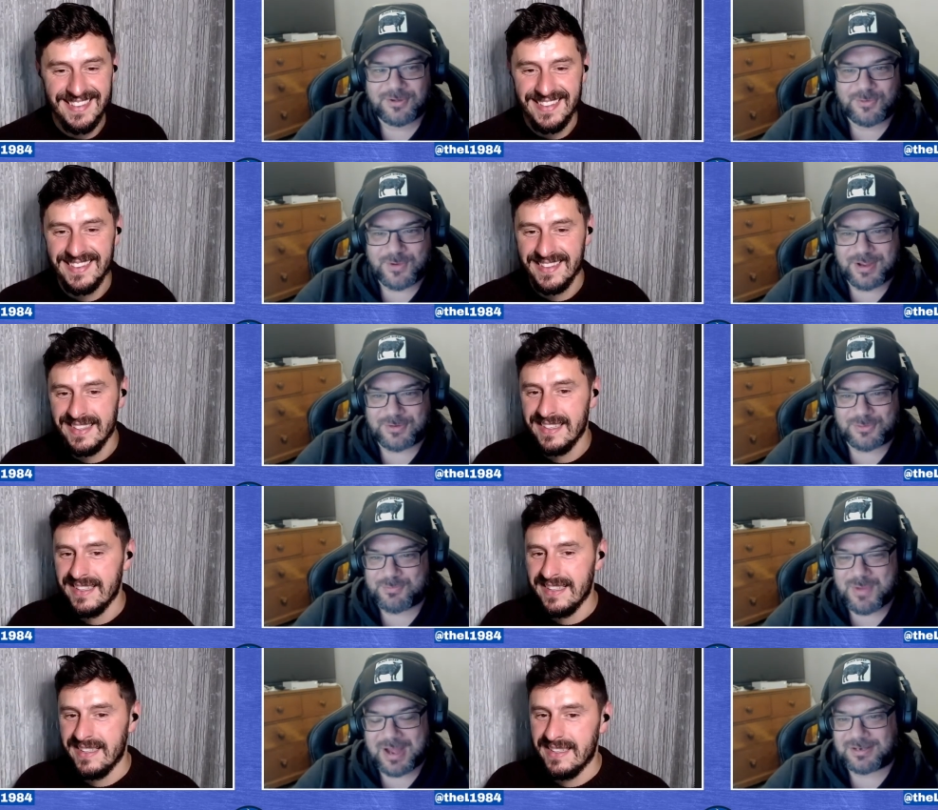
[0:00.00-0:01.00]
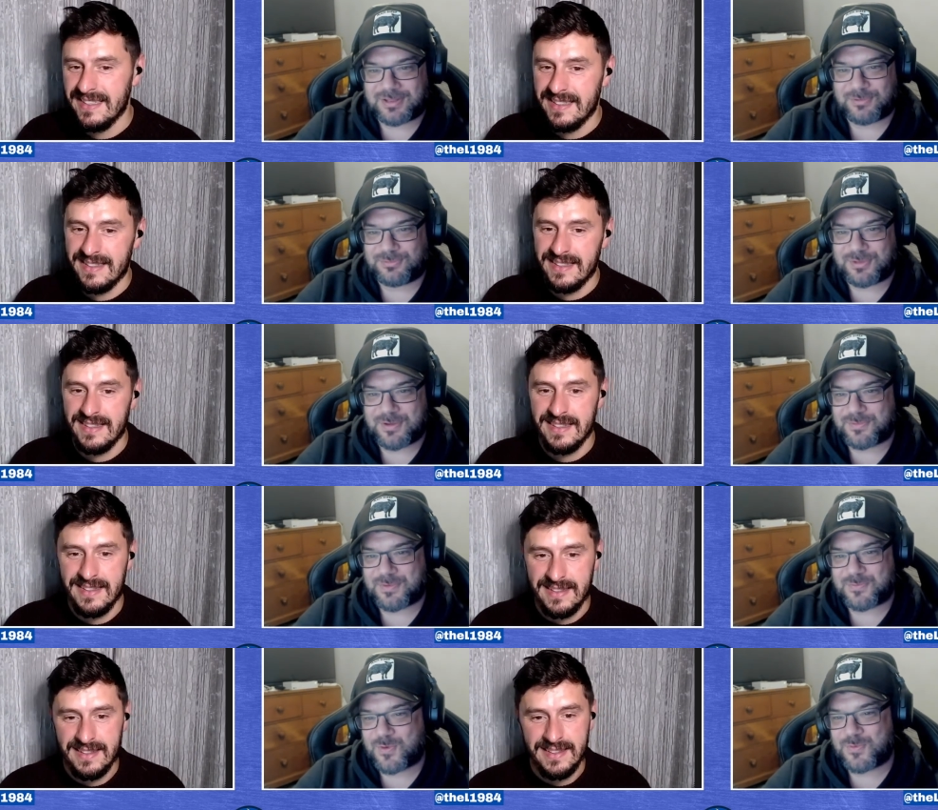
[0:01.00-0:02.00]
Speaker 1: weird. It's mad. Then
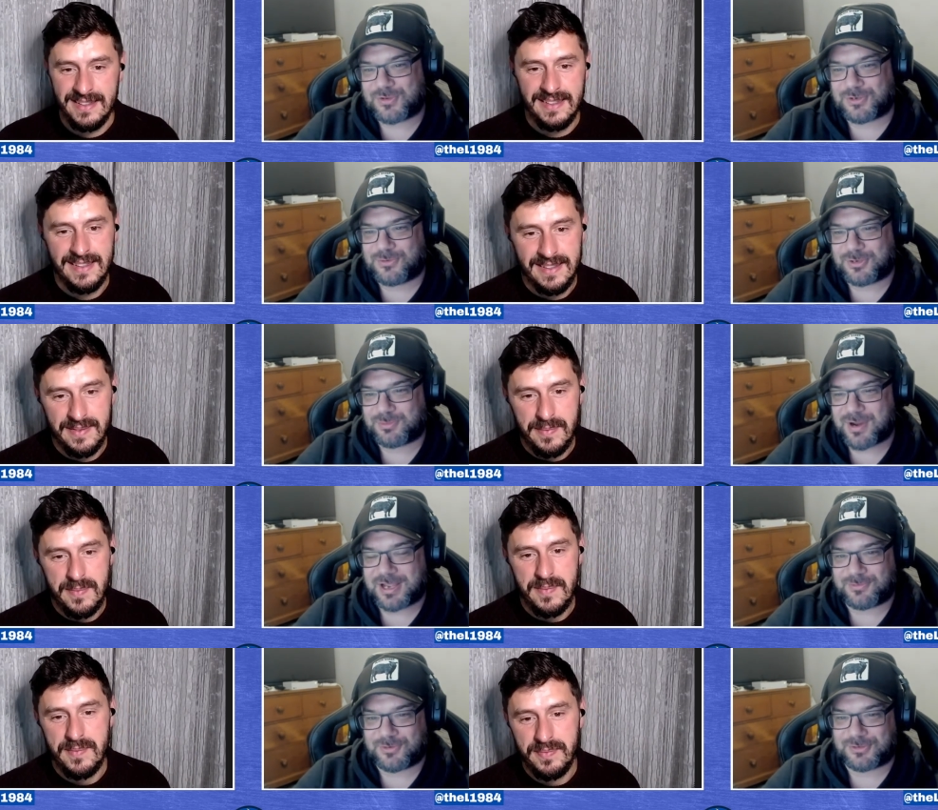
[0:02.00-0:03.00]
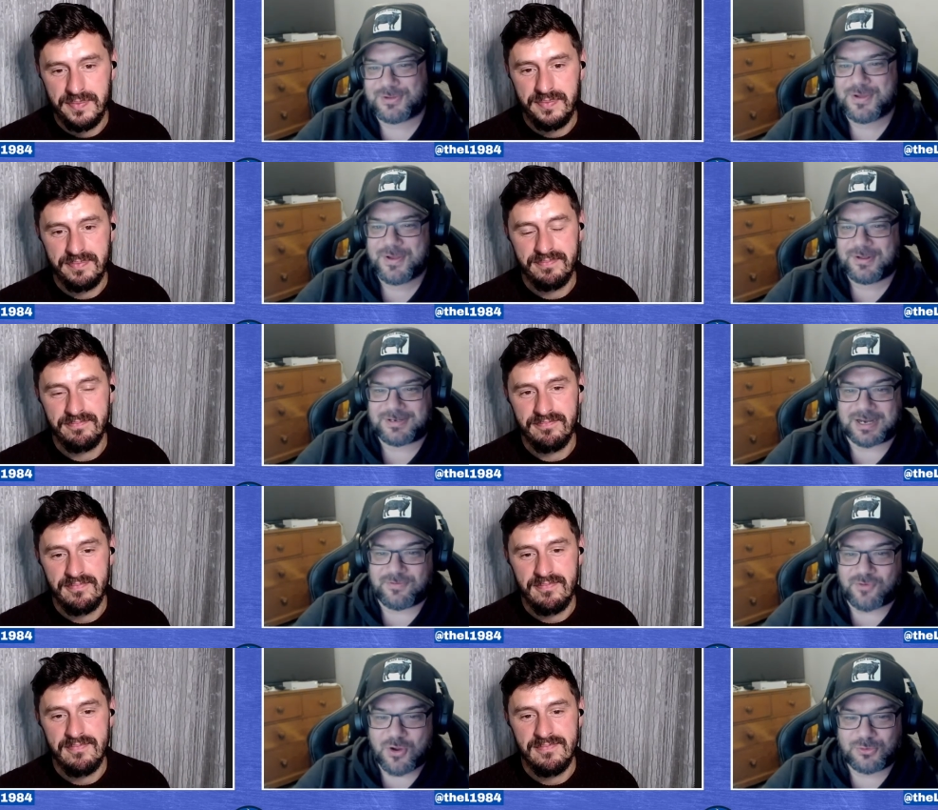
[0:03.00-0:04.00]
we sold those players. We lost Danny
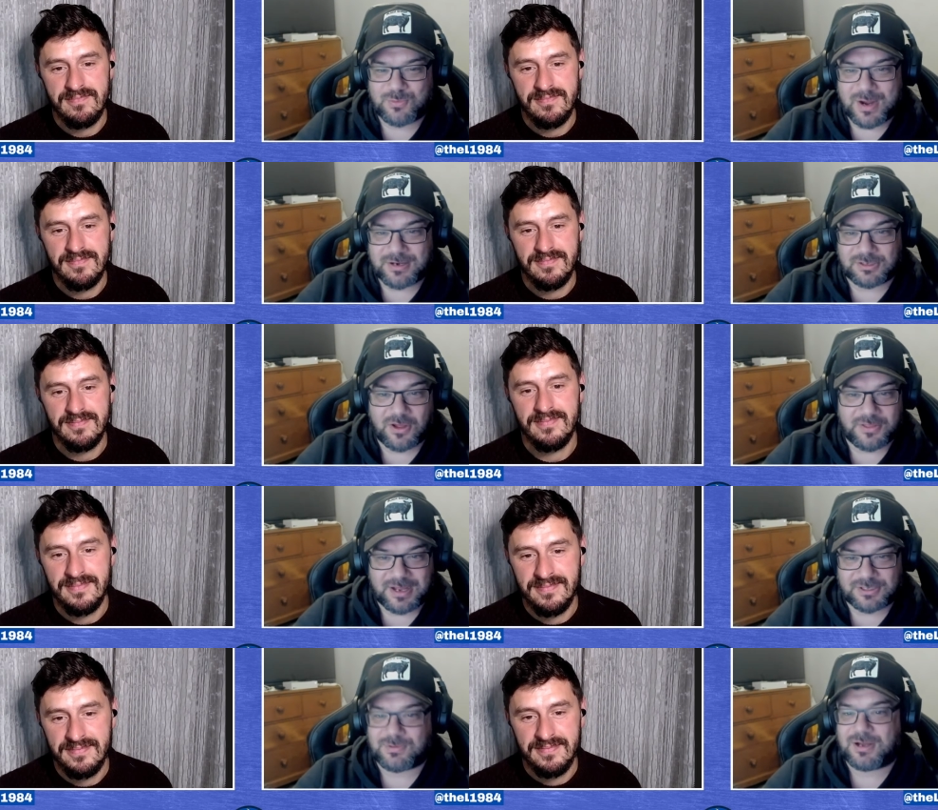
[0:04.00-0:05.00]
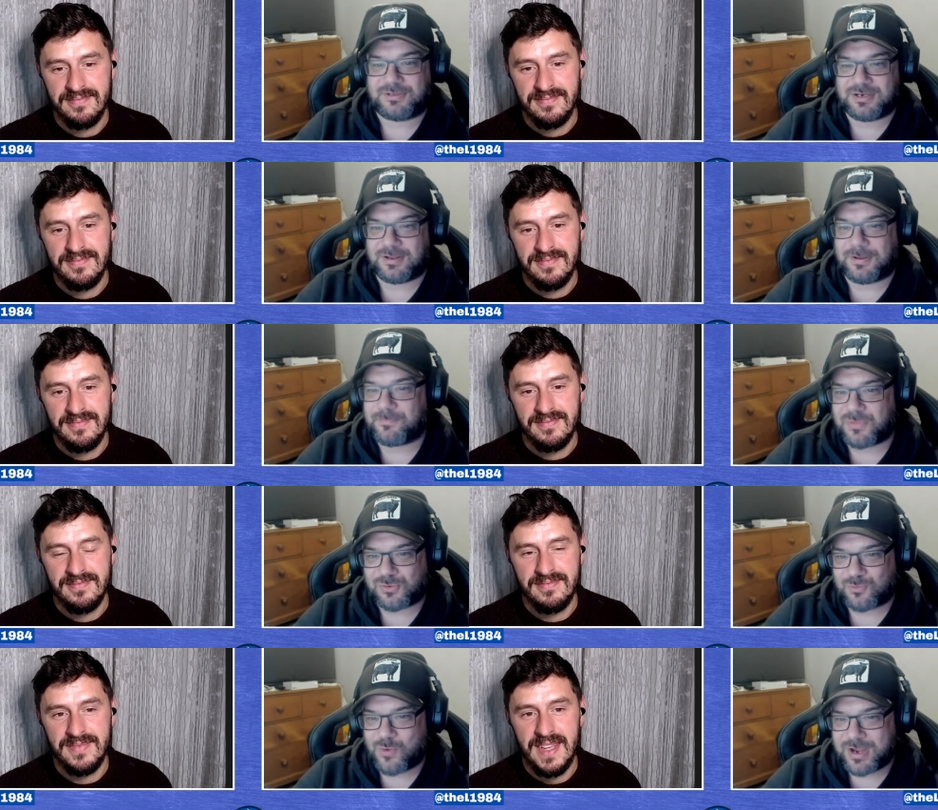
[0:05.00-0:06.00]
Rose went like that as well, didn't he?
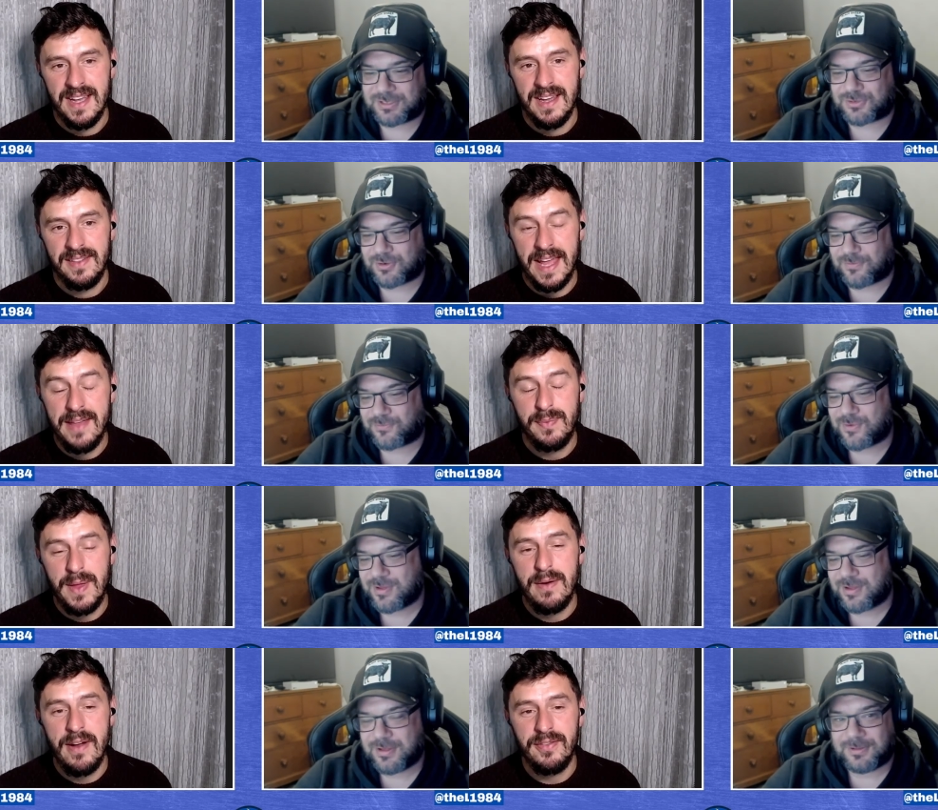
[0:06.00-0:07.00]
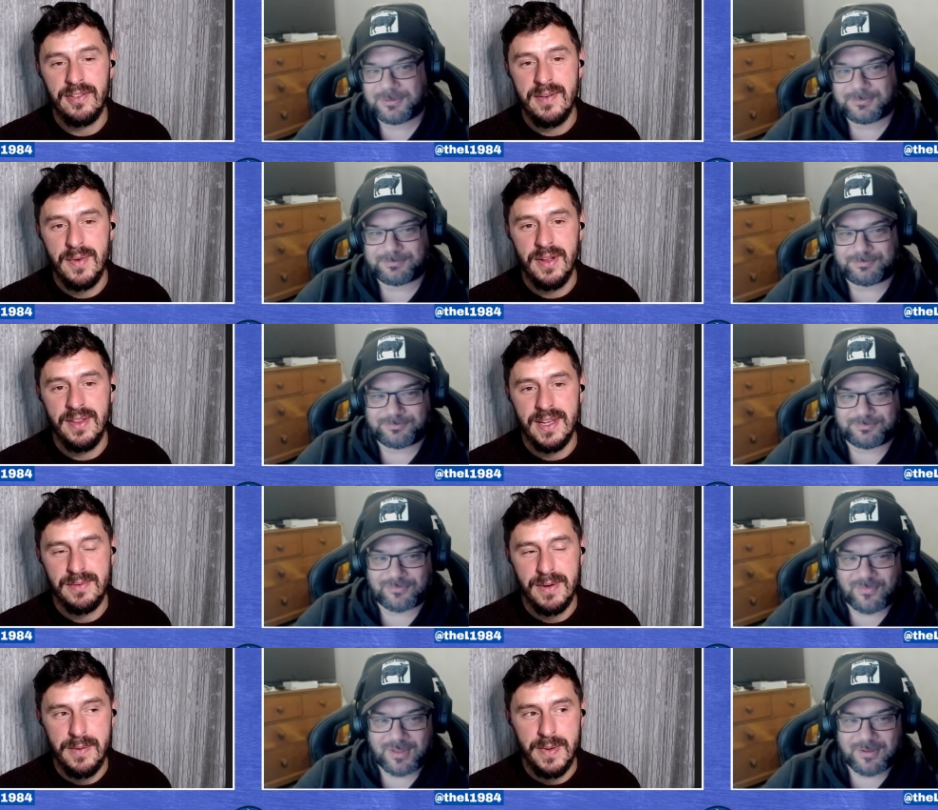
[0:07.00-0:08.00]
Speaker 2: Weird yeah, stuff. they they're after him, weren't they, as
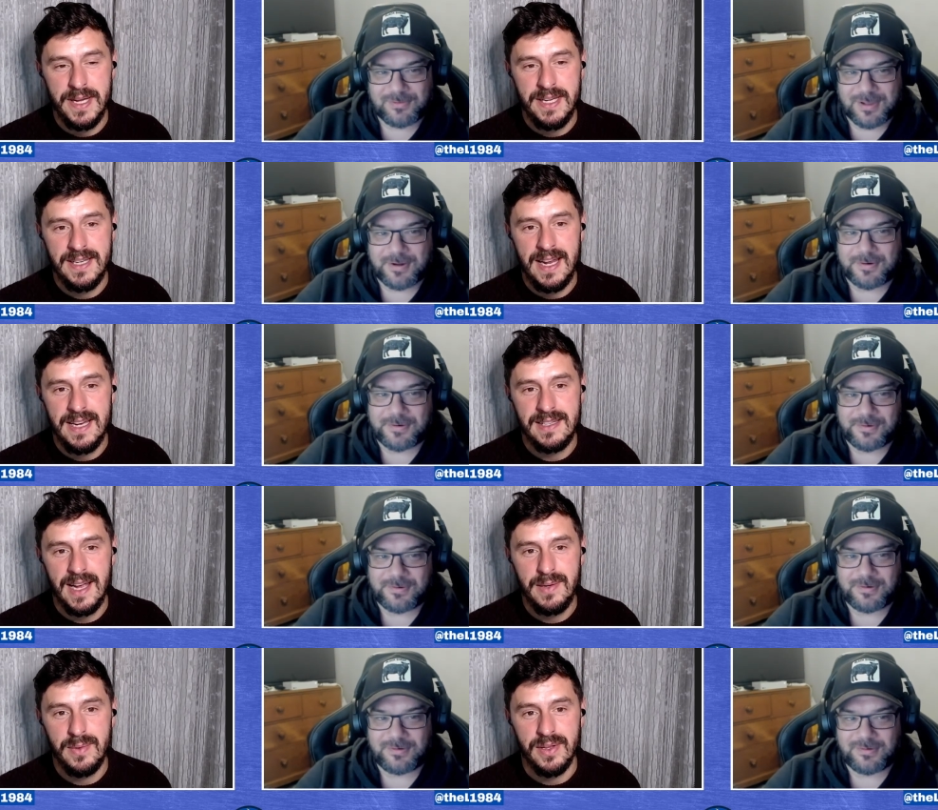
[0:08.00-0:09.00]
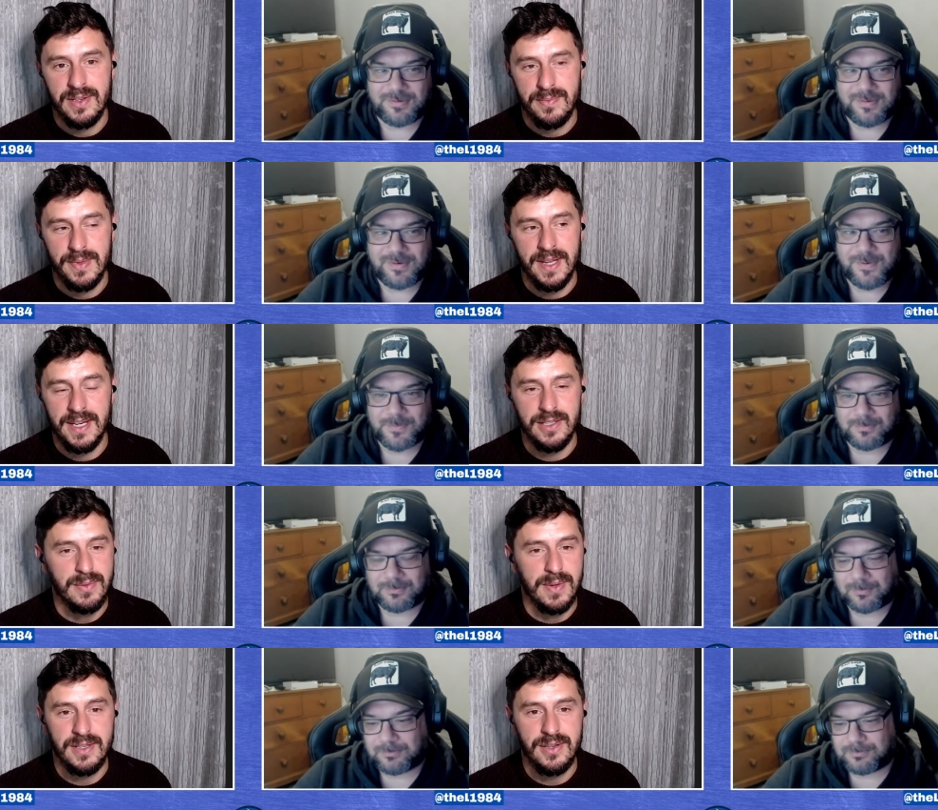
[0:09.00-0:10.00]
well? But he yeah. he stayed with us, but then he
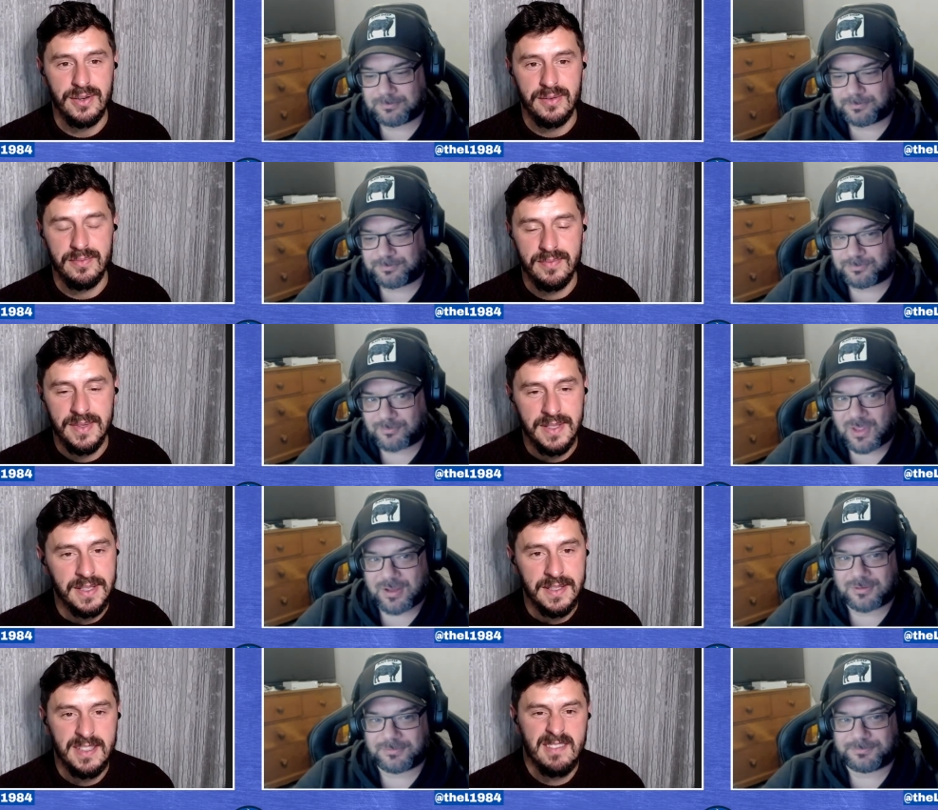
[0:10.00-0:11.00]
just went to Tottenham. Yeah.